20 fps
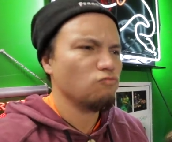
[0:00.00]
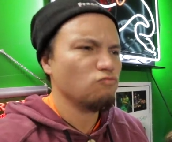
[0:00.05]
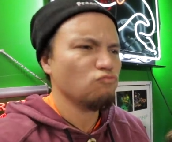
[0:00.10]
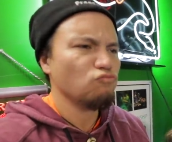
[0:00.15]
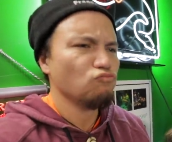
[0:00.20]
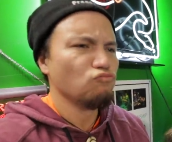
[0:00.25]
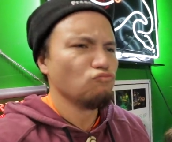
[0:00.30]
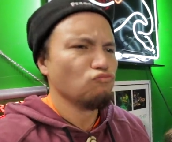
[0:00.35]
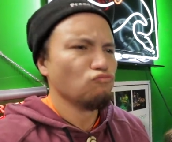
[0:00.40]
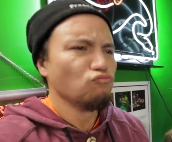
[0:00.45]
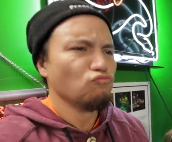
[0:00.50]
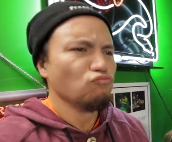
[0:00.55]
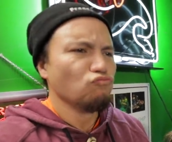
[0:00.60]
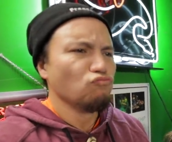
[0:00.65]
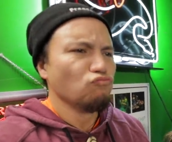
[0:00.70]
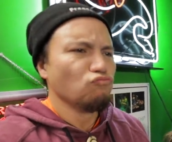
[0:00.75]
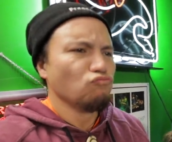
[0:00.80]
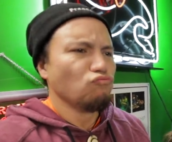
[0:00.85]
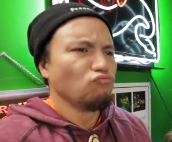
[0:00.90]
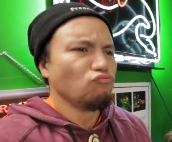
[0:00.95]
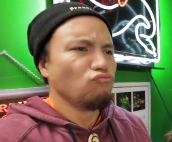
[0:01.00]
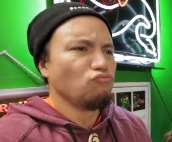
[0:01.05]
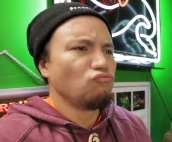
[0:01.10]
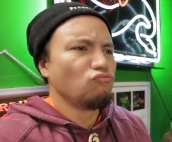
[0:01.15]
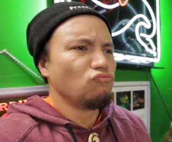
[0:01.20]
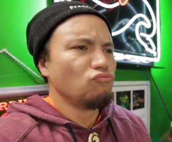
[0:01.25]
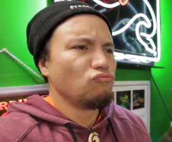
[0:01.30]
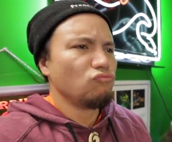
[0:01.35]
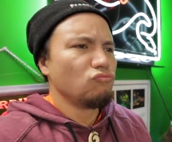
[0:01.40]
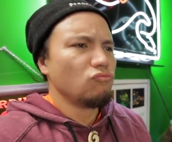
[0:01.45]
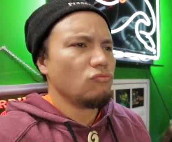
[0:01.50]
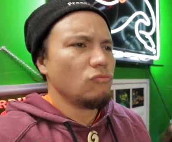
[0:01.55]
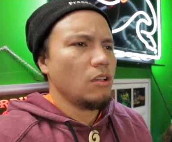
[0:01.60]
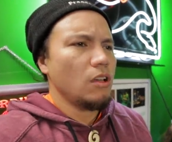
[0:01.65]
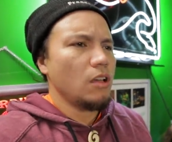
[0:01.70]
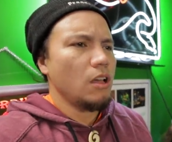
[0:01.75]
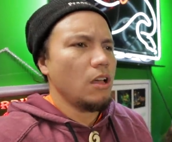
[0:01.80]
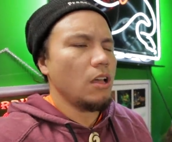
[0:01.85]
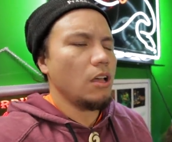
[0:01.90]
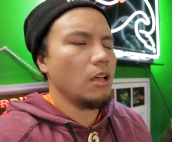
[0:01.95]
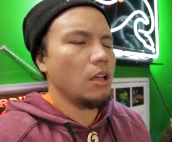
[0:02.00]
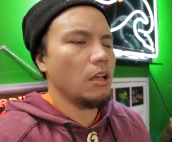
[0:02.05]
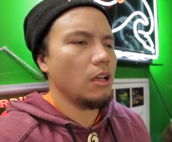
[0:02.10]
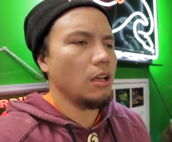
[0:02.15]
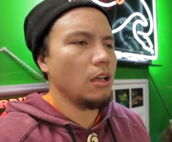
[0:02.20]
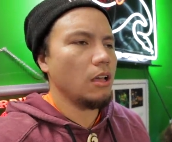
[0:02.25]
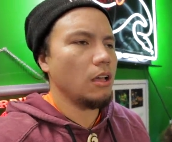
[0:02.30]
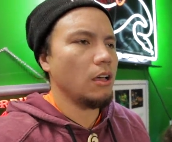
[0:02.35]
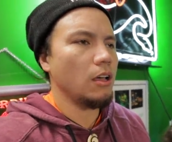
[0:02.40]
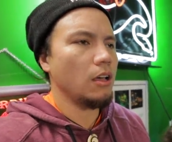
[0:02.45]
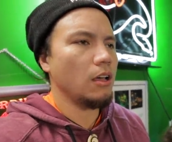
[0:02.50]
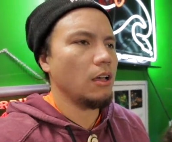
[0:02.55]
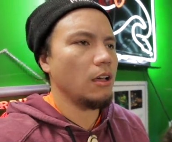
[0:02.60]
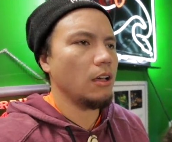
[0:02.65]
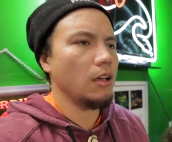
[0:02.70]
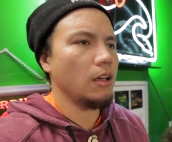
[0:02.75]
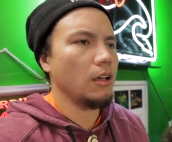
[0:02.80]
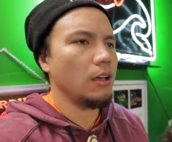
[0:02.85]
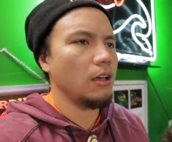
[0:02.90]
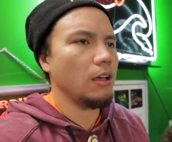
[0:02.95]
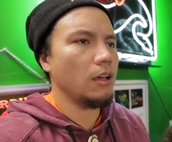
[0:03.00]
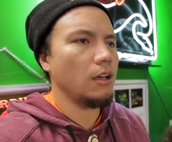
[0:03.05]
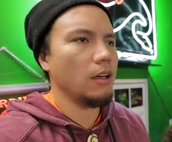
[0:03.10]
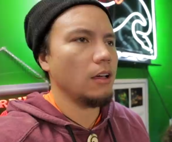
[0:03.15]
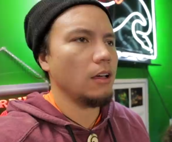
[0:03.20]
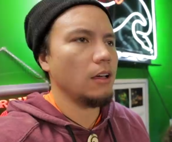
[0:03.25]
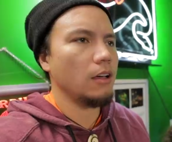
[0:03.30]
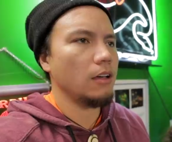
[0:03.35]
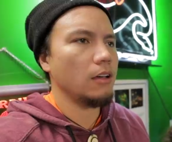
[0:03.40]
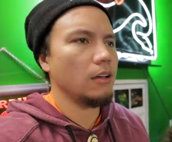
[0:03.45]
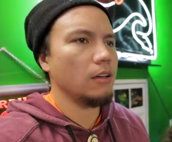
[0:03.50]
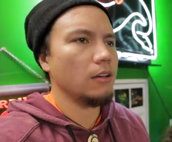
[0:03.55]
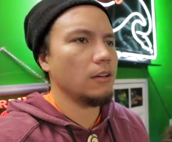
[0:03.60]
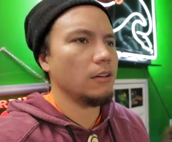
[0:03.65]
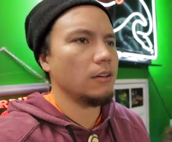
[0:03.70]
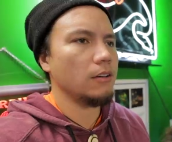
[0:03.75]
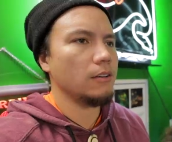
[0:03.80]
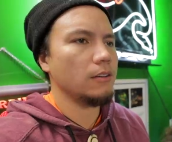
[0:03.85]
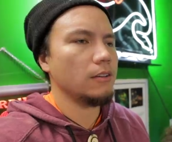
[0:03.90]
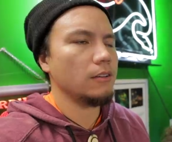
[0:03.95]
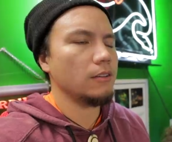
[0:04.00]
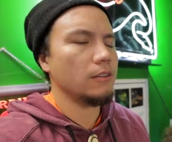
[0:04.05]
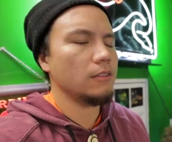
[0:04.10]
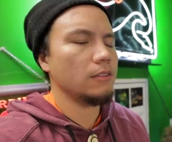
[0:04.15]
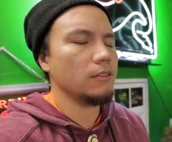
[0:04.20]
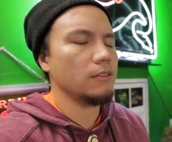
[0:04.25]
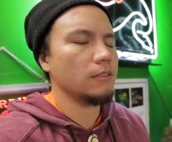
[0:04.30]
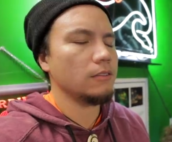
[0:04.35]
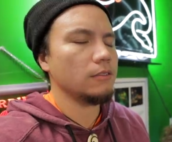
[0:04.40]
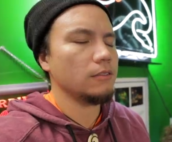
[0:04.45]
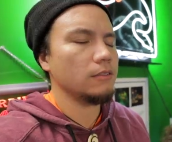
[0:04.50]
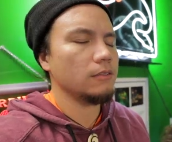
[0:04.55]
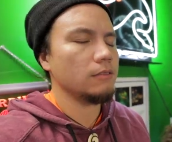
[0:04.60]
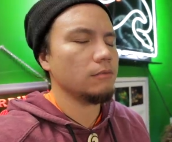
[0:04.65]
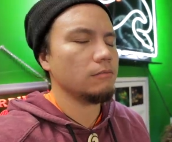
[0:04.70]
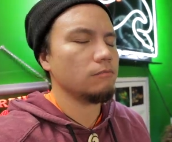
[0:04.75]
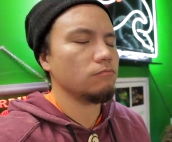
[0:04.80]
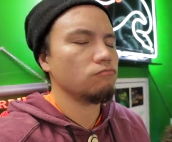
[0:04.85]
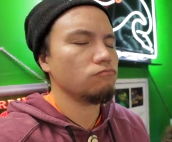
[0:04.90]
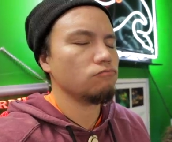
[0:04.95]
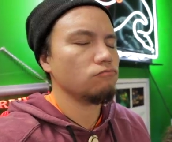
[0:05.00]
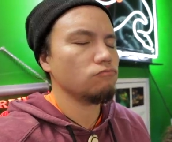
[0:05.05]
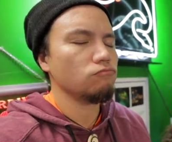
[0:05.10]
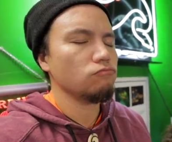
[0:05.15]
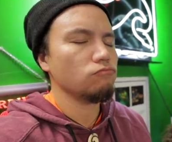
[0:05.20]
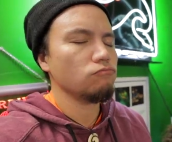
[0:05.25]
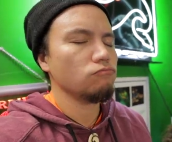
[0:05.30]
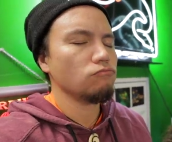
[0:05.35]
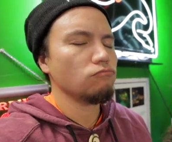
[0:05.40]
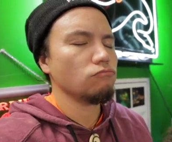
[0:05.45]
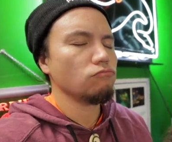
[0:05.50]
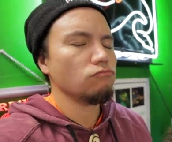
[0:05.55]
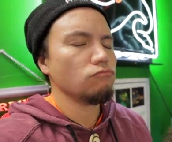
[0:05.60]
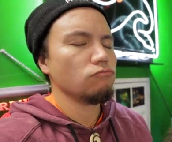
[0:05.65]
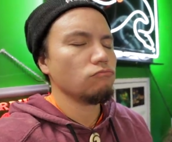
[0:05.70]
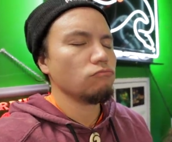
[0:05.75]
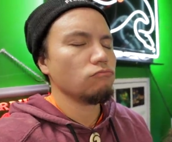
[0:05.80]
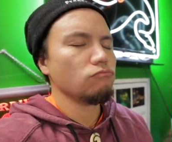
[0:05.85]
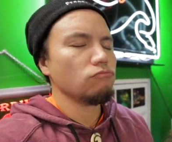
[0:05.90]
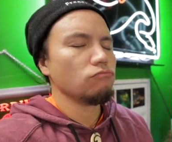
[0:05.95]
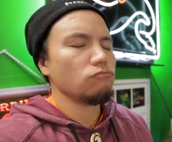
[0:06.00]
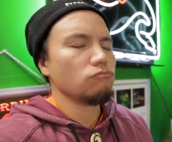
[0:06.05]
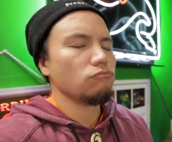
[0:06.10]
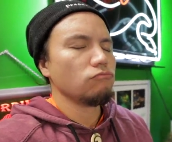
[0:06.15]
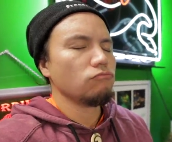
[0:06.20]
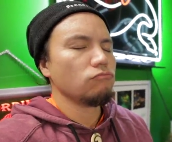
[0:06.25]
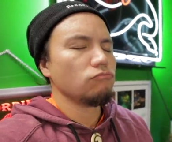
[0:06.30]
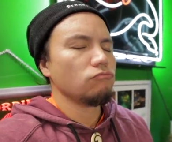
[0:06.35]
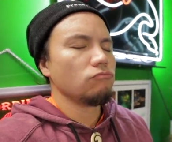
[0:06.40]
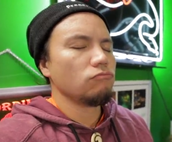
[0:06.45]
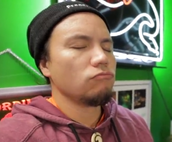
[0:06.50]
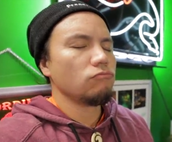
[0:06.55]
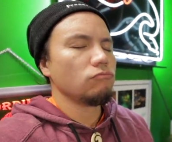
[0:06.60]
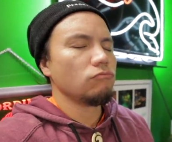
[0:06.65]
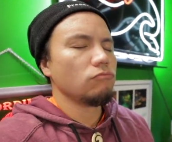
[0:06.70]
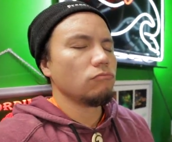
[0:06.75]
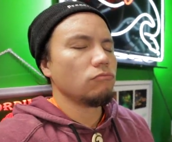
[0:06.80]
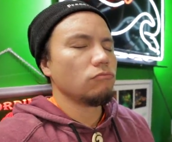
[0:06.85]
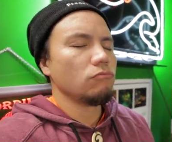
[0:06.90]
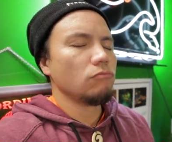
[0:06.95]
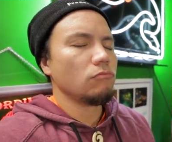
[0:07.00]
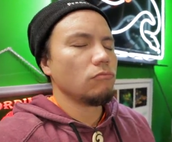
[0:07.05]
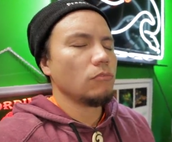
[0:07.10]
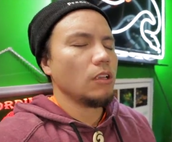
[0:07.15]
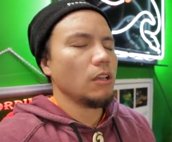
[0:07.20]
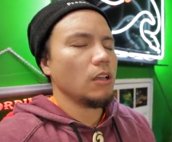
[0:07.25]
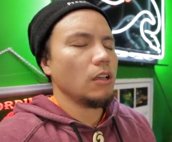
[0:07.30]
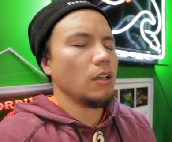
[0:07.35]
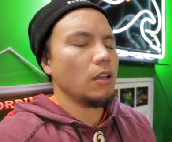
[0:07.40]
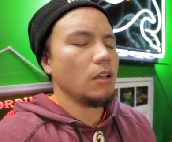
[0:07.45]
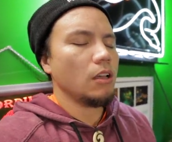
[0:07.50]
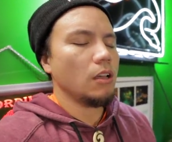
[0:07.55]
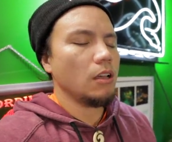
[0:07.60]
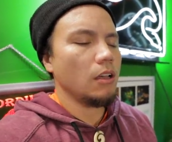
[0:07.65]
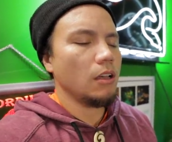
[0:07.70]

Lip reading: No one is speaking in this clip.